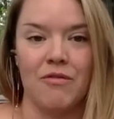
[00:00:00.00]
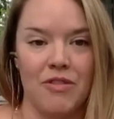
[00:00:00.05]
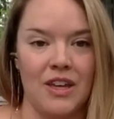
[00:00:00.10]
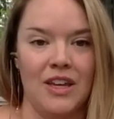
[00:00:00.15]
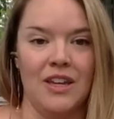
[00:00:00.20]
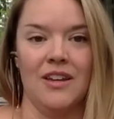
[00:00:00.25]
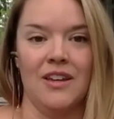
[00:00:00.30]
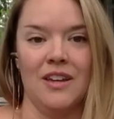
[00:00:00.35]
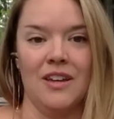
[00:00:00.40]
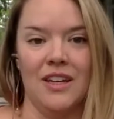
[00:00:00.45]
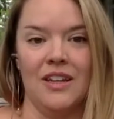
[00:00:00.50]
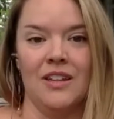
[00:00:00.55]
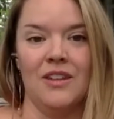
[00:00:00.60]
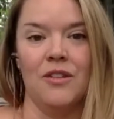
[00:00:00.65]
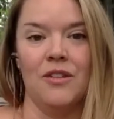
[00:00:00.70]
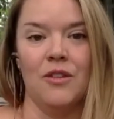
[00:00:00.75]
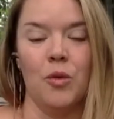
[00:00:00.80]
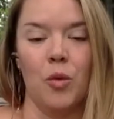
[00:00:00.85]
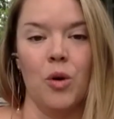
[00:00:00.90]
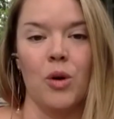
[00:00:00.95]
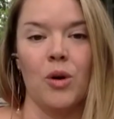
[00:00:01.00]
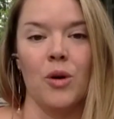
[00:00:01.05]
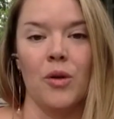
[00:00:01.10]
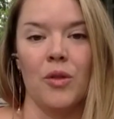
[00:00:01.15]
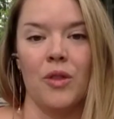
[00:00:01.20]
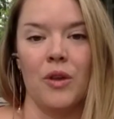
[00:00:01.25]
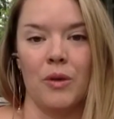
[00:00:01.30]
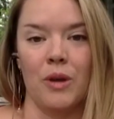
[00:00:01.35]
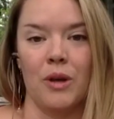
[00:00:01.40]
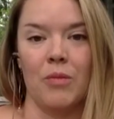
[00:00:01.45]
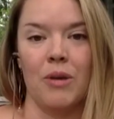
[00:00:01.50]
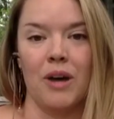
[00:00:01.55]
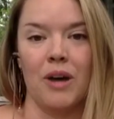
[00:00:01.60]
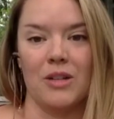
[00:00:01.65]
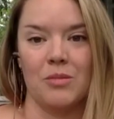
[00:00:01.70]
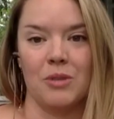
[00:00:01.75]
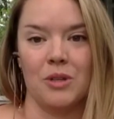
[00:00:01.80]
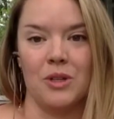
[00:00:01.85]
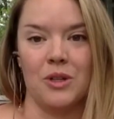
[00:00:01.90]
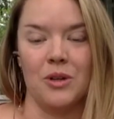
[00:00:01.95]
thing in the world that we could
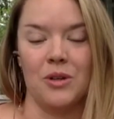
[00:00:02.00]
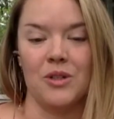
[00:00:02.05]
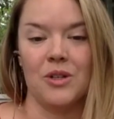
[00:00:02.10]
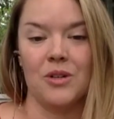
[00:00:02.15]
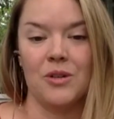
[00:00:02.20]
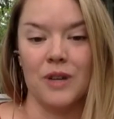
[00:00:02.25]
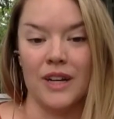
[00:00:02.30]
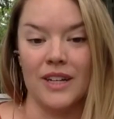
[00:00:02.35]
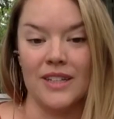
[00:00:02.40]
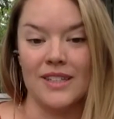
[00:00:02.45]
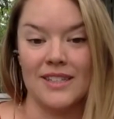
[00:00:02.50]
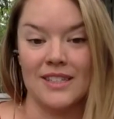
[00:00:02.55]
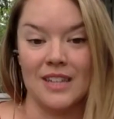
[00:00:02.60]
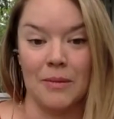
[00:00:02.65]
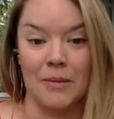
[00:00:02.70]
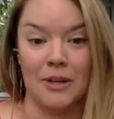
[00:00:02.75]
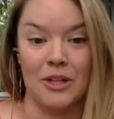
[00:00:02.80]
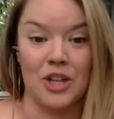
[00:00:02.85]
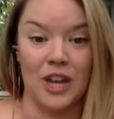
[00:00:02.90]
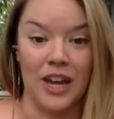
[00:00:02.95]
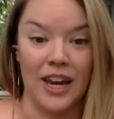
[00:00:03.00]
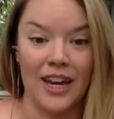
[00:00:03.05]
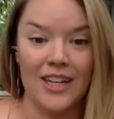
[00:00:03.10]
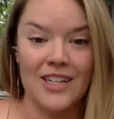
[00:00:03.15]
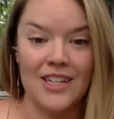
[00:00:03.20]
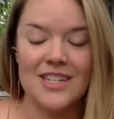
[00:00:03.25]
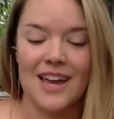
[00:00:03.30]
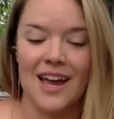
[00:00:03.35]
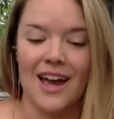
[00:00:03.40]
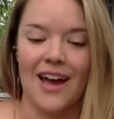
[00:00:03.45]
possibly do to create systemic change.